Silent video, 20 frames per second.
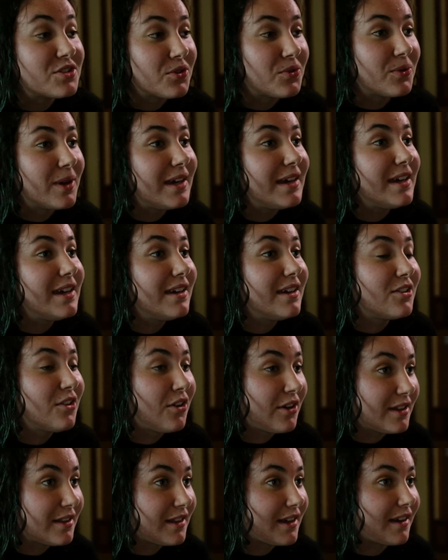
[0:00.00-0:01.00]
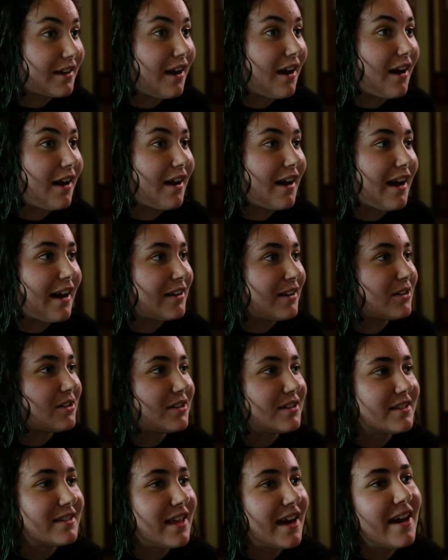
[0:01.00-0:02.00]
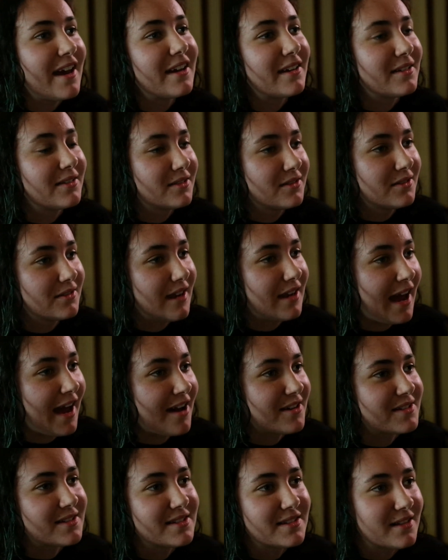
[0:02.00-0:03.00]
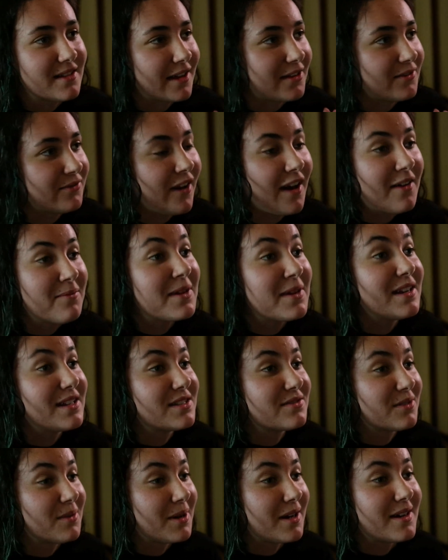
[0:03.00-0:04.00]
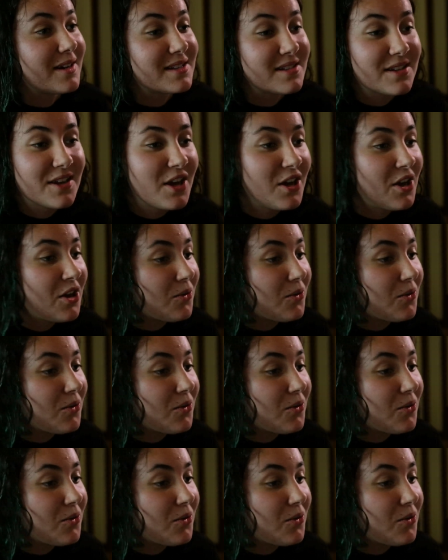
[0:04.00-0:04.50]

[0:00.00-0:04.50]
So we got in the car, and their house is like 5 minutes from ours.